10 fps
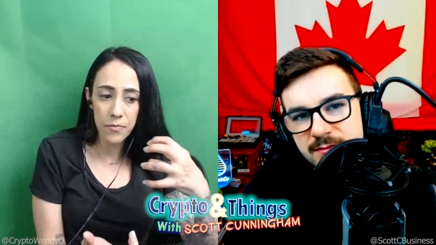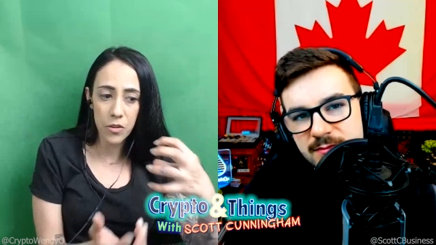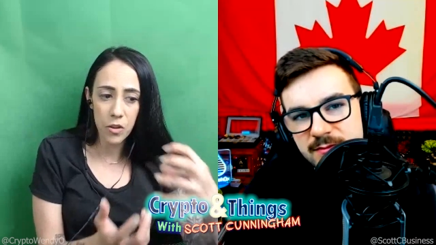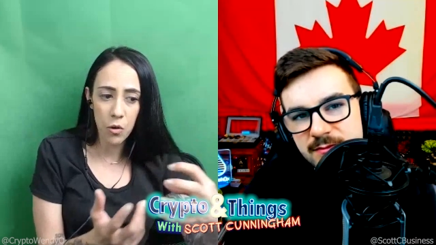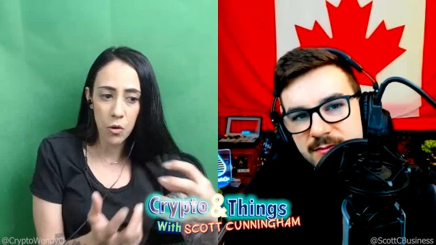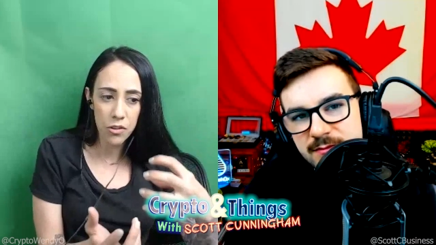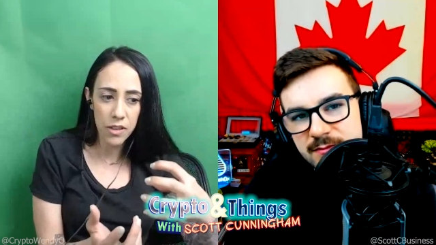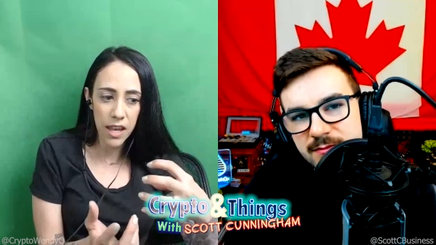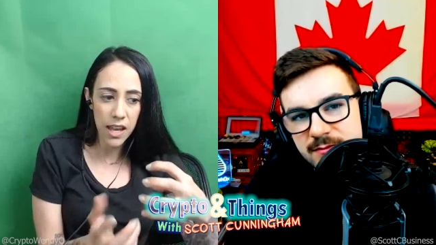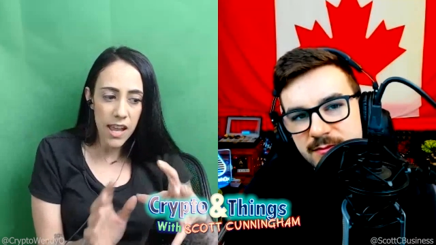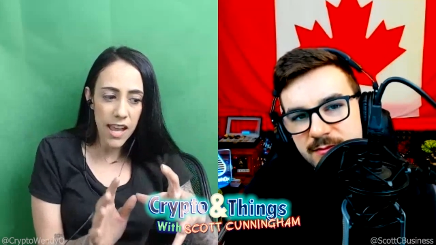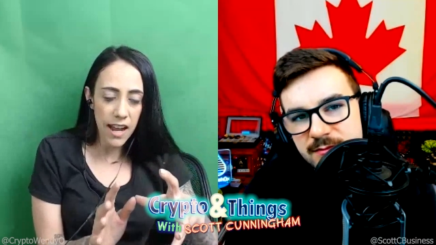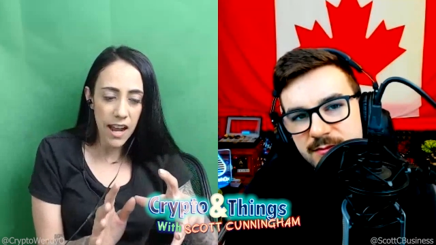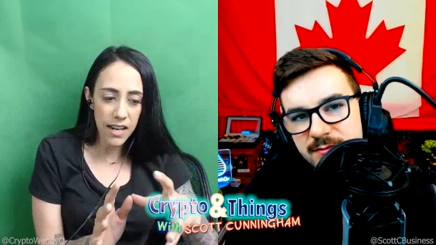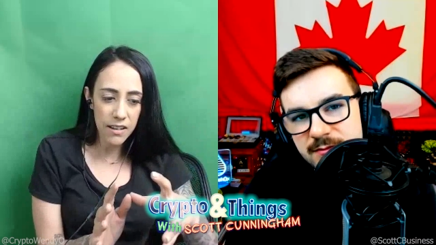Speaker 1: the whole thing, it
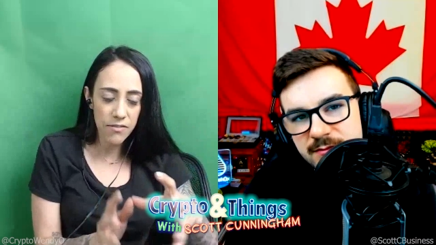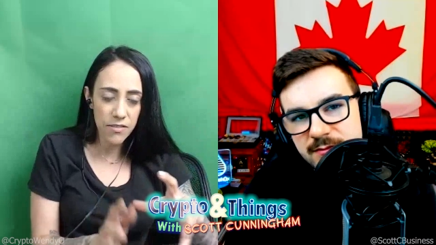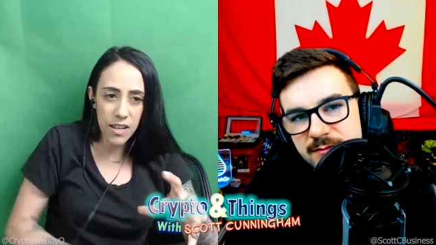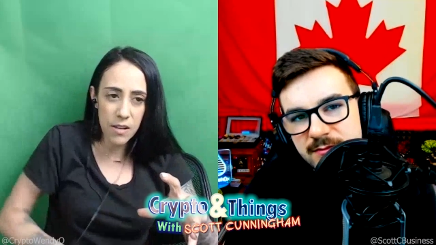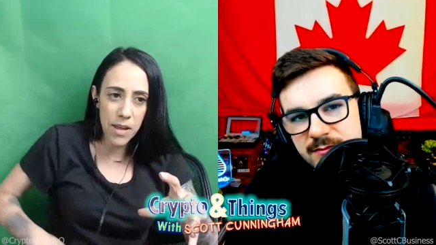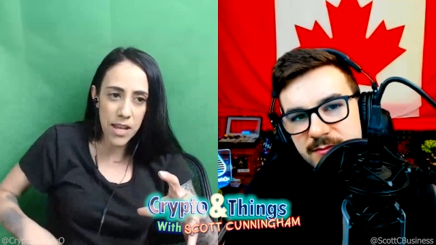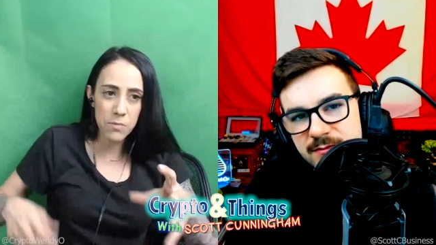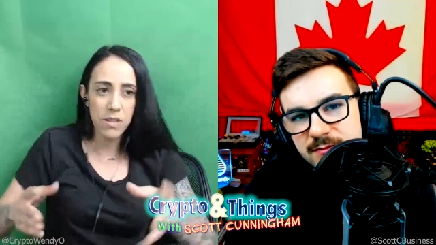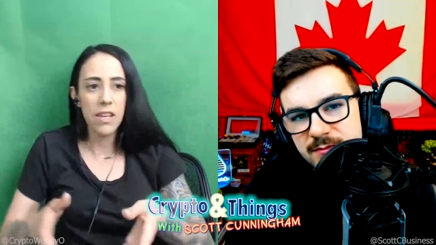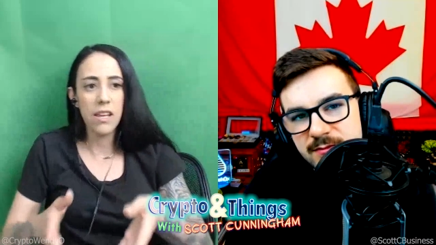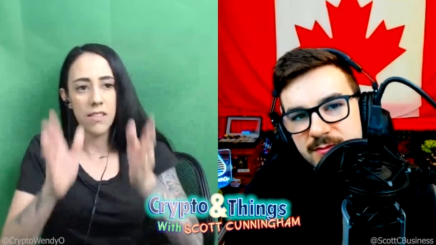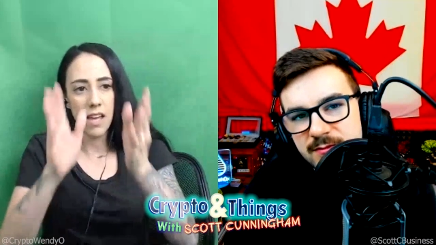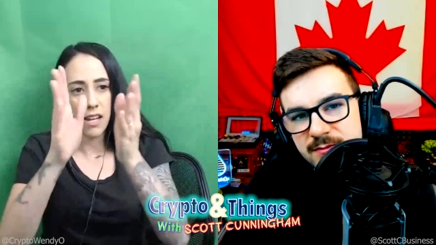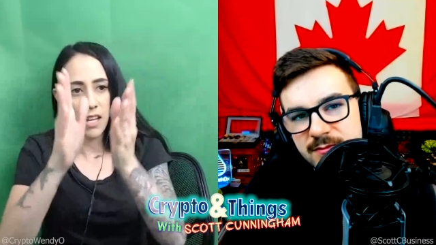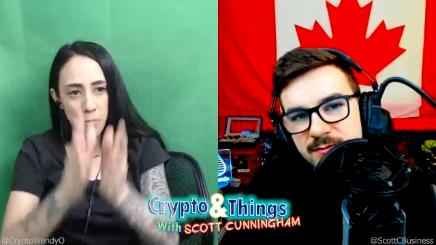kind of it makes me think
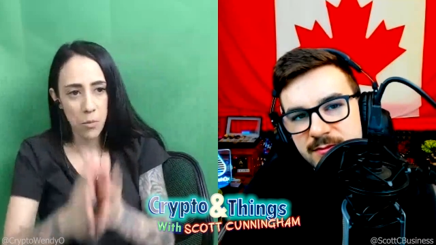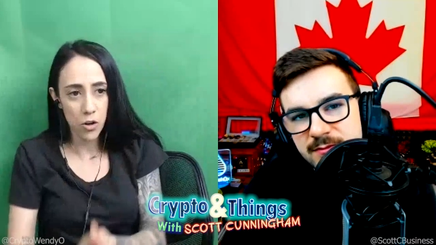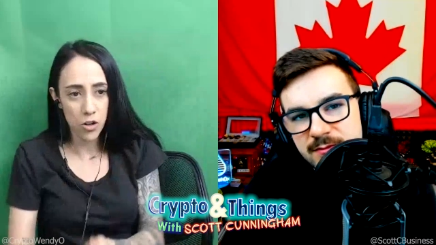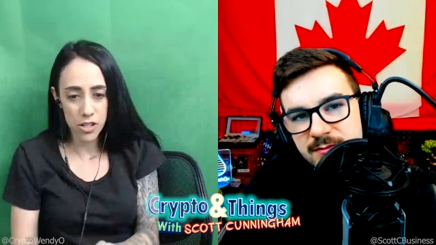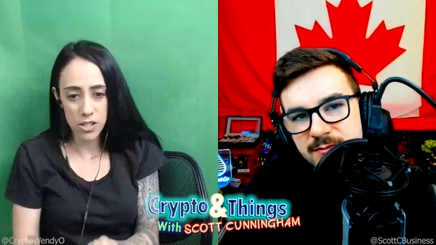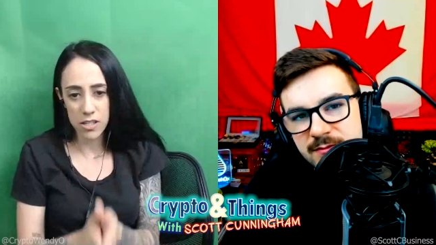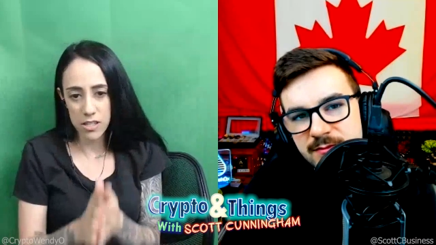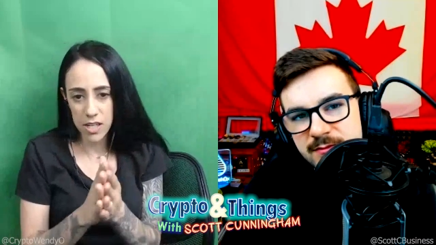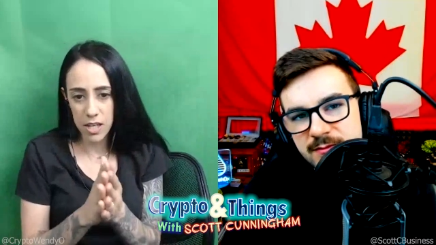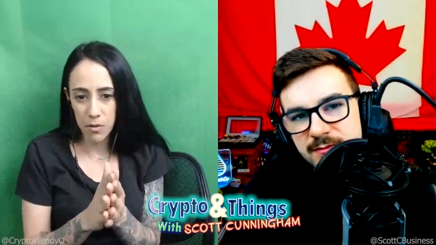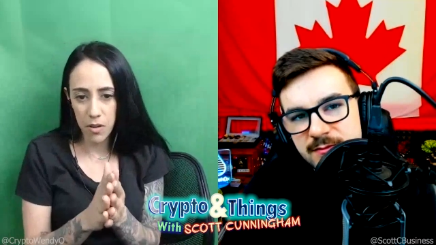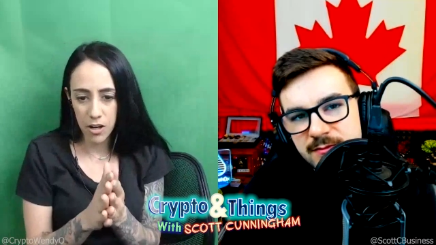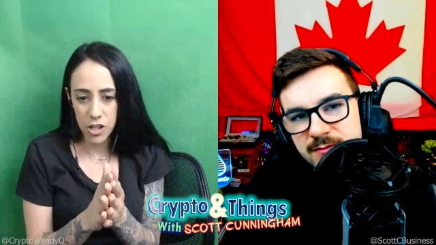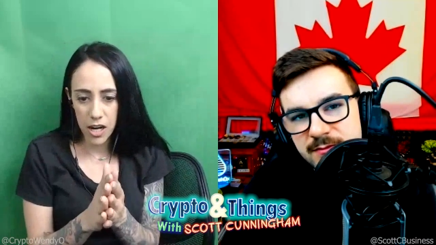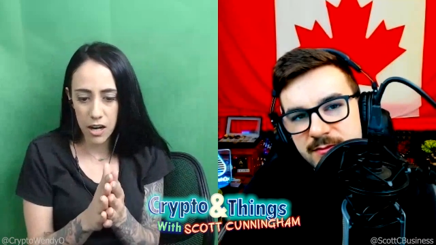that he purchased the Steam
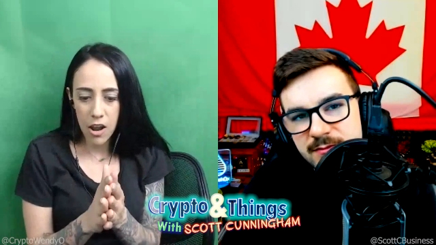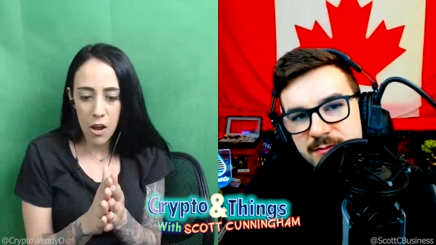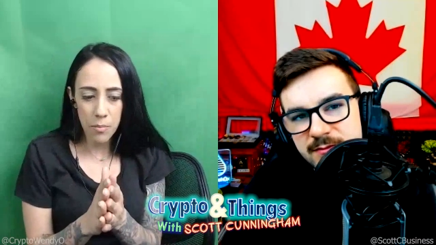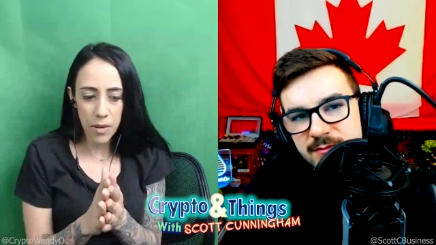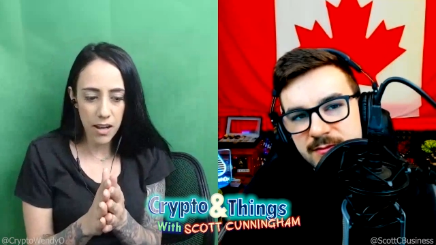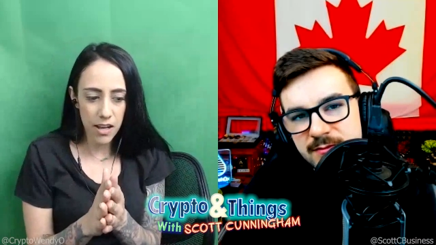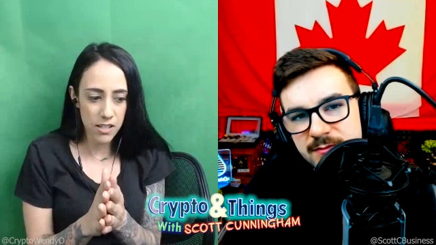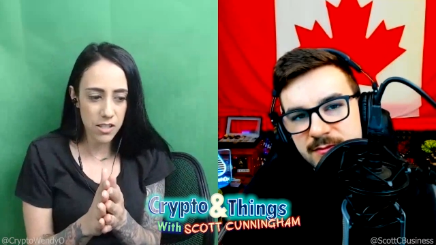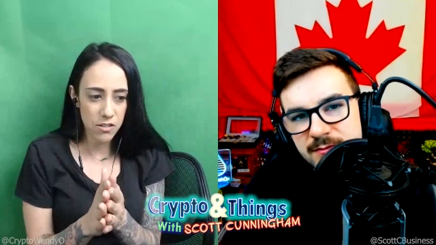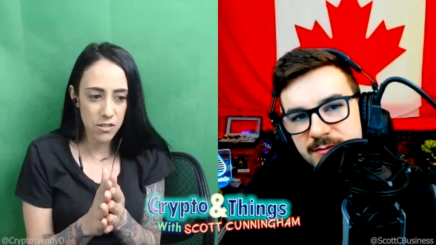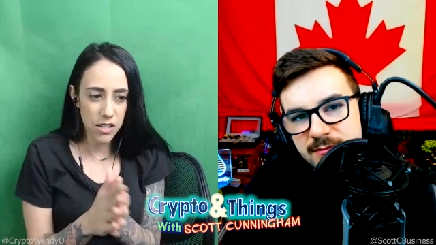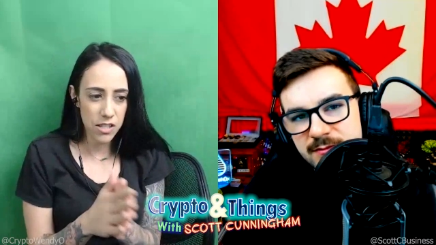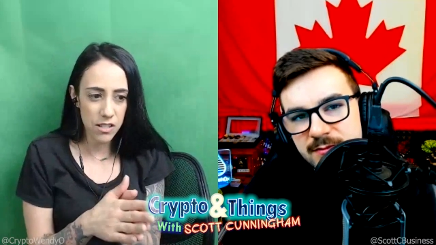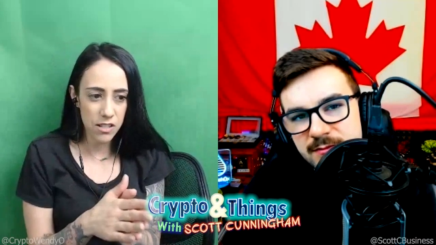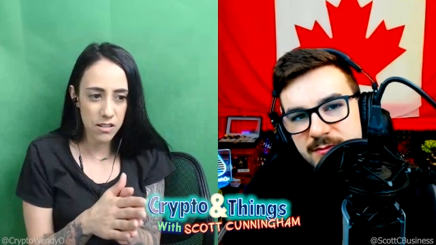blockchain, because doesn't